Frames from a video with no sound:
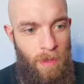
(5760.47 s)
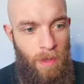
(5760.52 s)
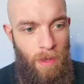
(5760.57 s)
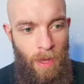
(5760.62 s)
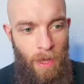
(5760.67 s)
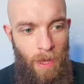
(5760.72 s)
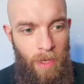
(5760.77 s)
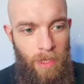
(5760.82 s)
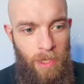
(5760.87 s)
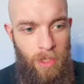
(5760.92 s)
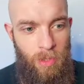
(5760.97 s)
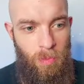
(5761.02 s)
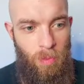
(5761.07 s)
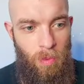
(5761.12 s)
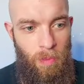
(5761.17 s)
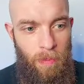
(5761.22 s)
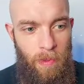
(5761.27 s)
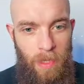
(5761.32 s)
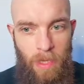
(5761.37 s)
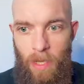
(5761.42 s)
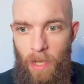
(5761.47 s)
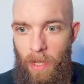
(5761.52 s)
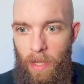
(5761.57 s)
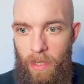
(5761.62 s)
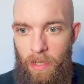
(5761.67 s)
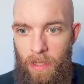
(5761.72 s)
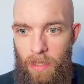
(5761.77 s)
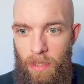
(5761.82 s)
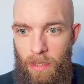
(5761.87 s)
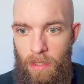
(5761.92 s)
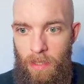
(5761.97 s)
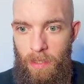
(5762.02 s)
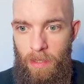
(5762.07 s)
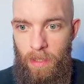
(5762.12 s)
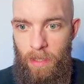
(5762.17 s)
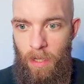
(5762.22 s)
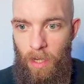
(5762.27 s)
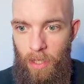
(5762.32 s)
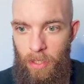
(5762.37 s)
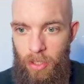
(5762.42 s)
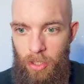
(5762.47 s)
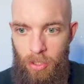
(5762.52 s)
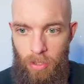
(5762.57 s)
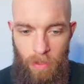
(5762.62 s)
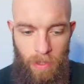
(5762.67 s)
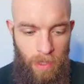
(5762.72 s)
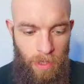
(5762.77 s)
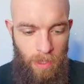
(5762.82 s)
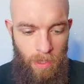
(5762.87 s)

this will be a gun turret.